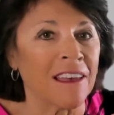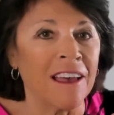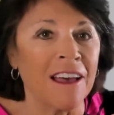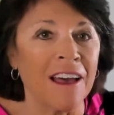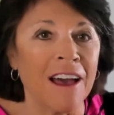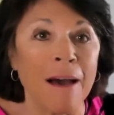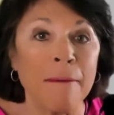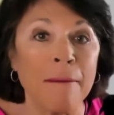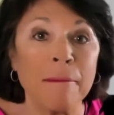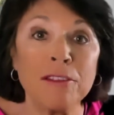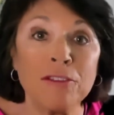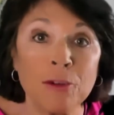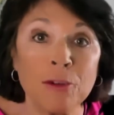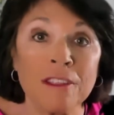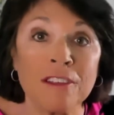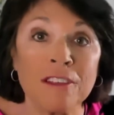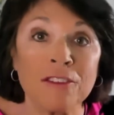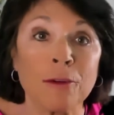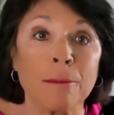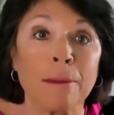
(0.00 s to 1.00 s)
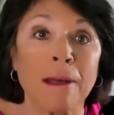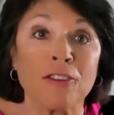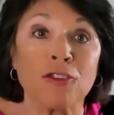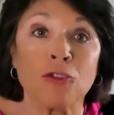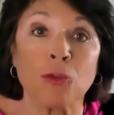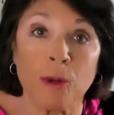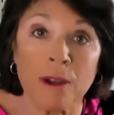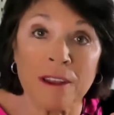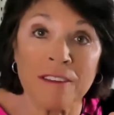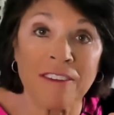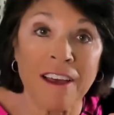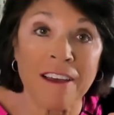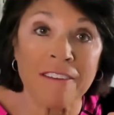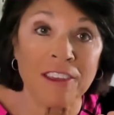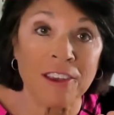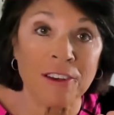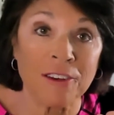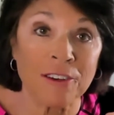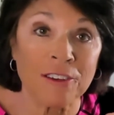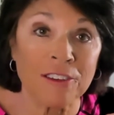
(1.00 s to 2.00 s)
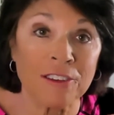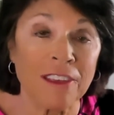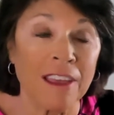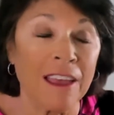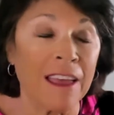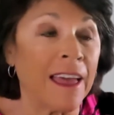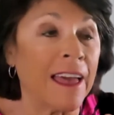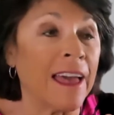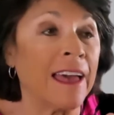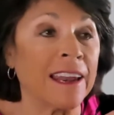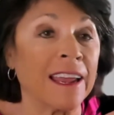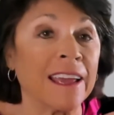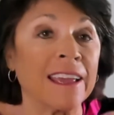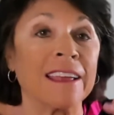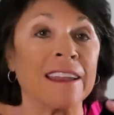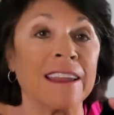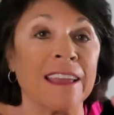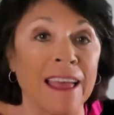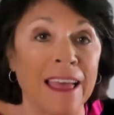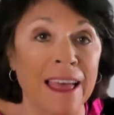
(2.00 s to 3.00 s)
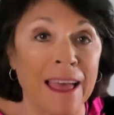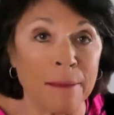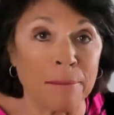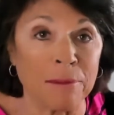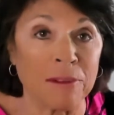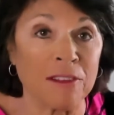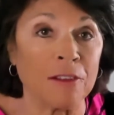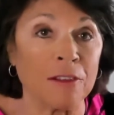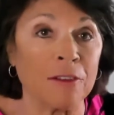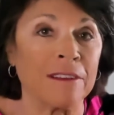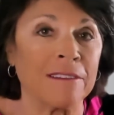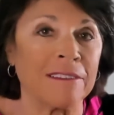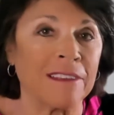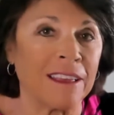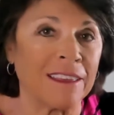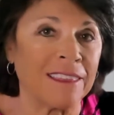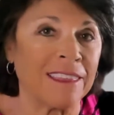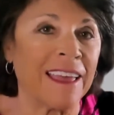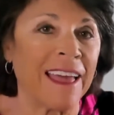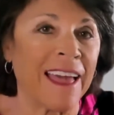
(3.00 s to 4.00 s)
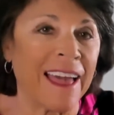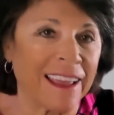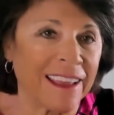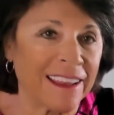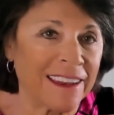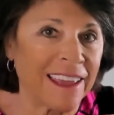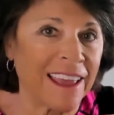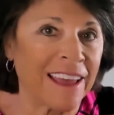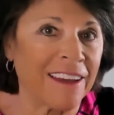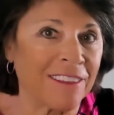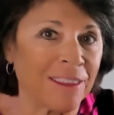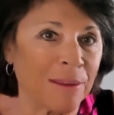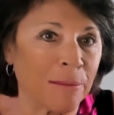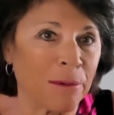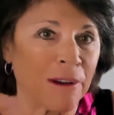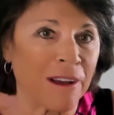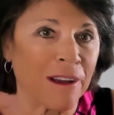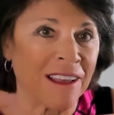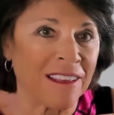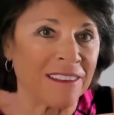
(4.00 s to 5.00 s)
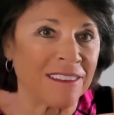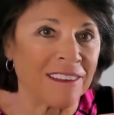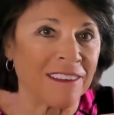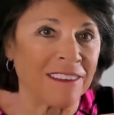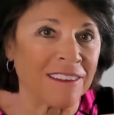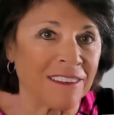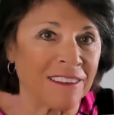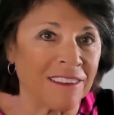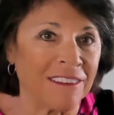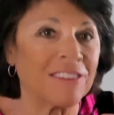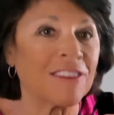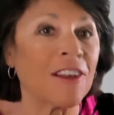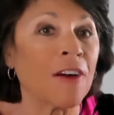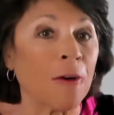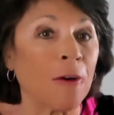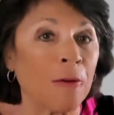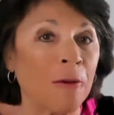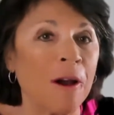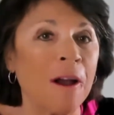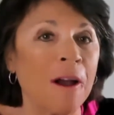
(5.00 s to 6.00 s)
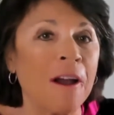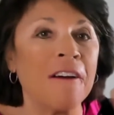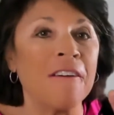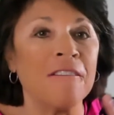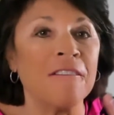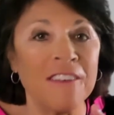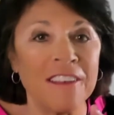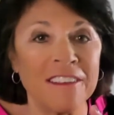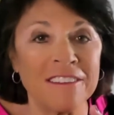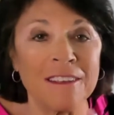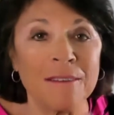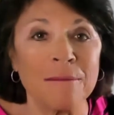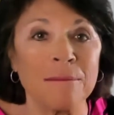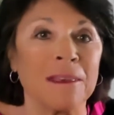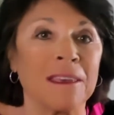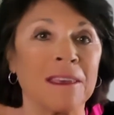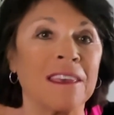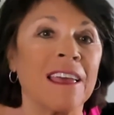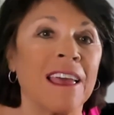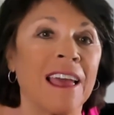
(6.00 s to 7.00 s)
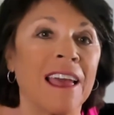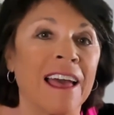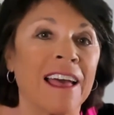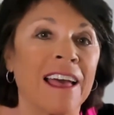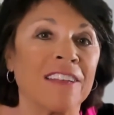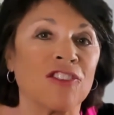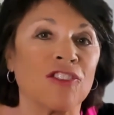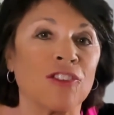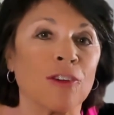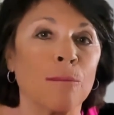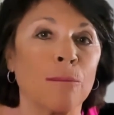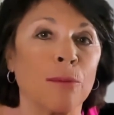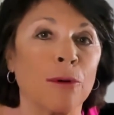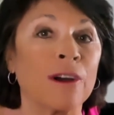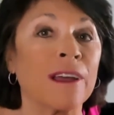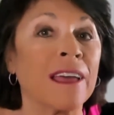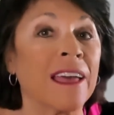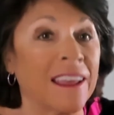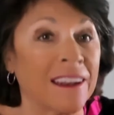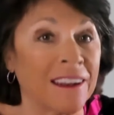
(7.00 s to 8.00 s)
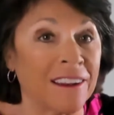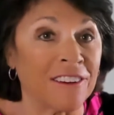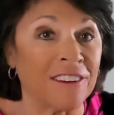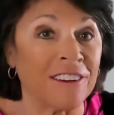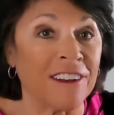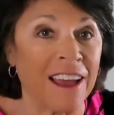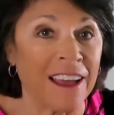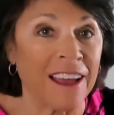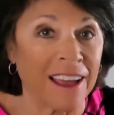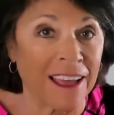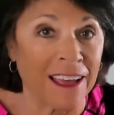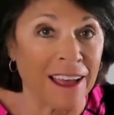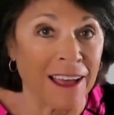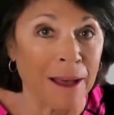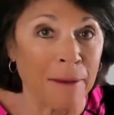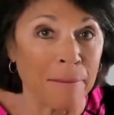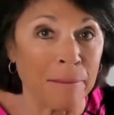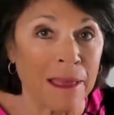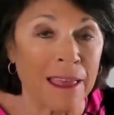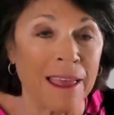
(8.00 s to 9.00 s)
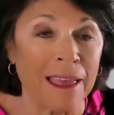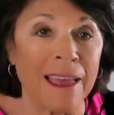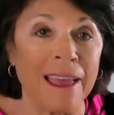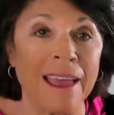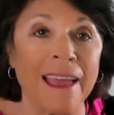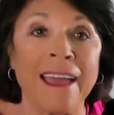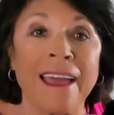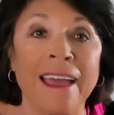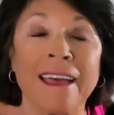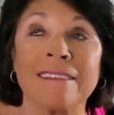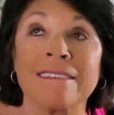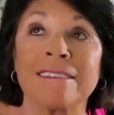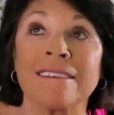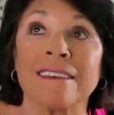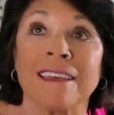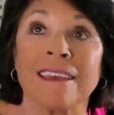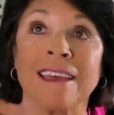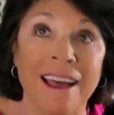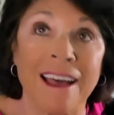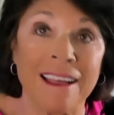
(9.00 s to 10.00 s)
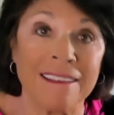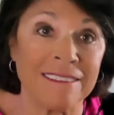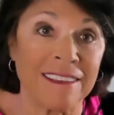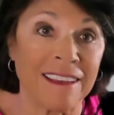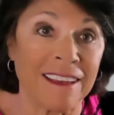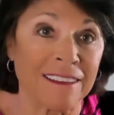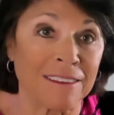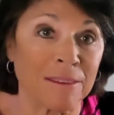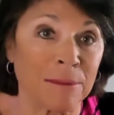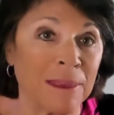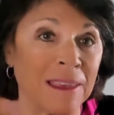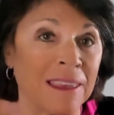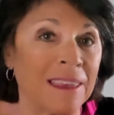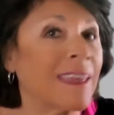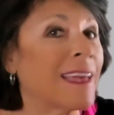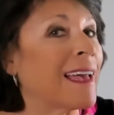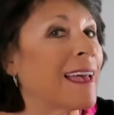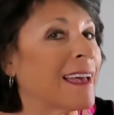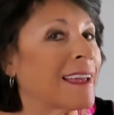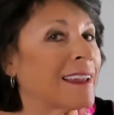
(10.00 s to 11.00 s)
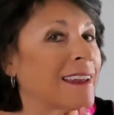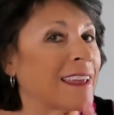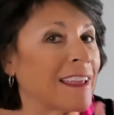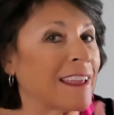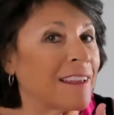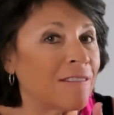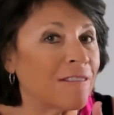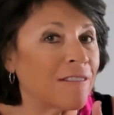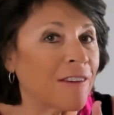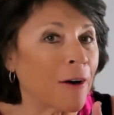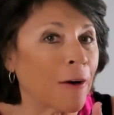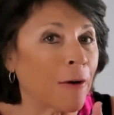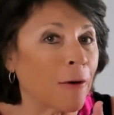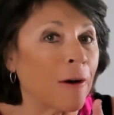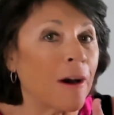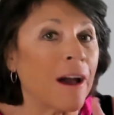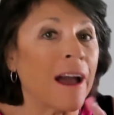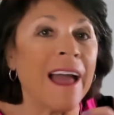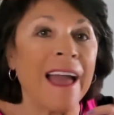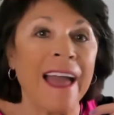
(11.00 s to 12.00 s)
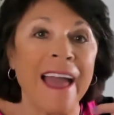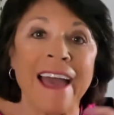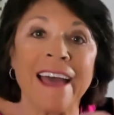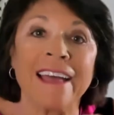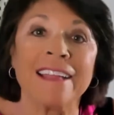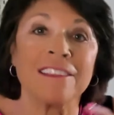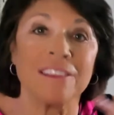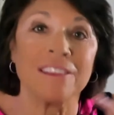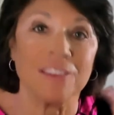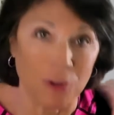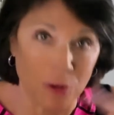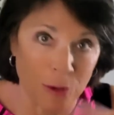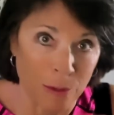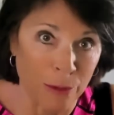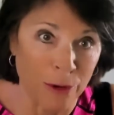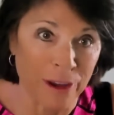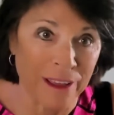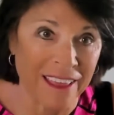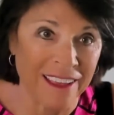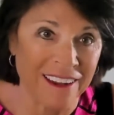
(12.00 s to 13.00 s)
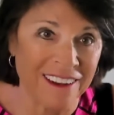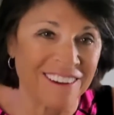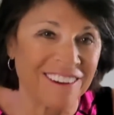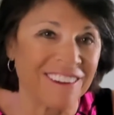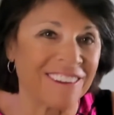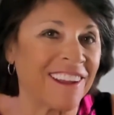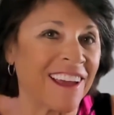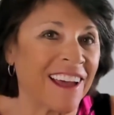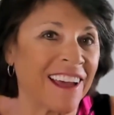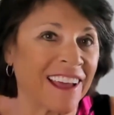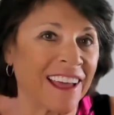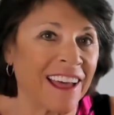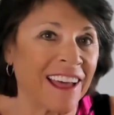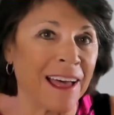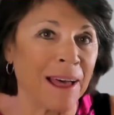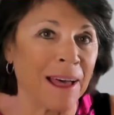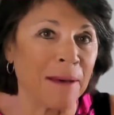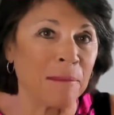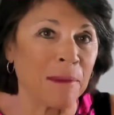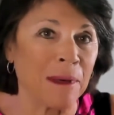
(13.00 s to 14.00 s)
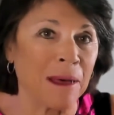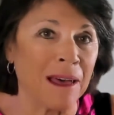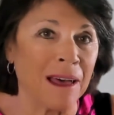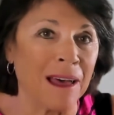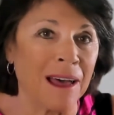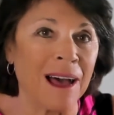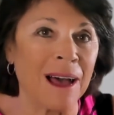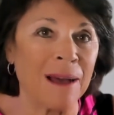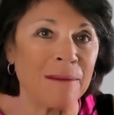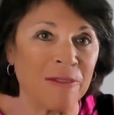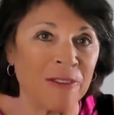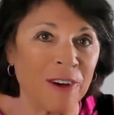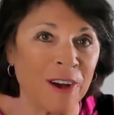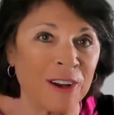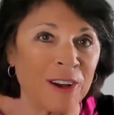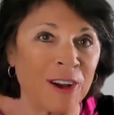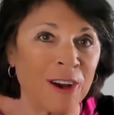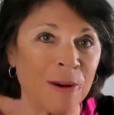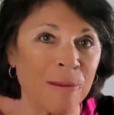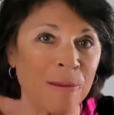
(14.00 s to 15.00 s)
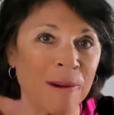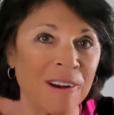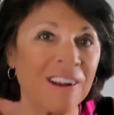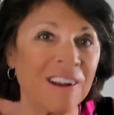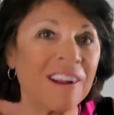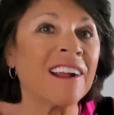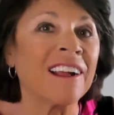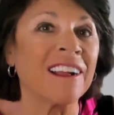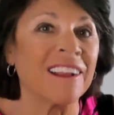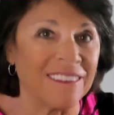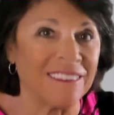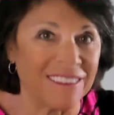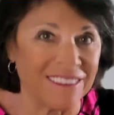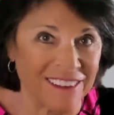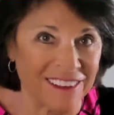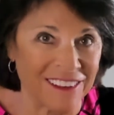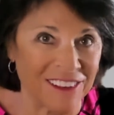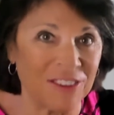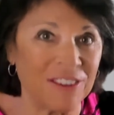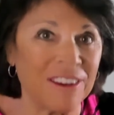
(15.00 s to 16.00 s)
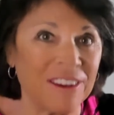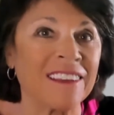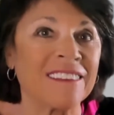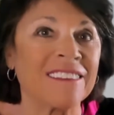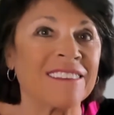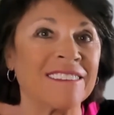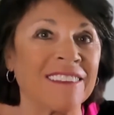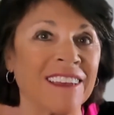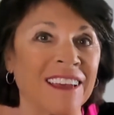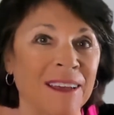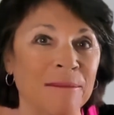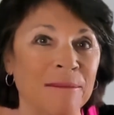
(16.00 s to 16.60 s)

I've been doing this for about 25 years and I can absolutely take the agony out of the process. So visit me at yourbookeditor.com and contact me at info@yourbookeditor.com. I'm Fawn Germer. See you next time.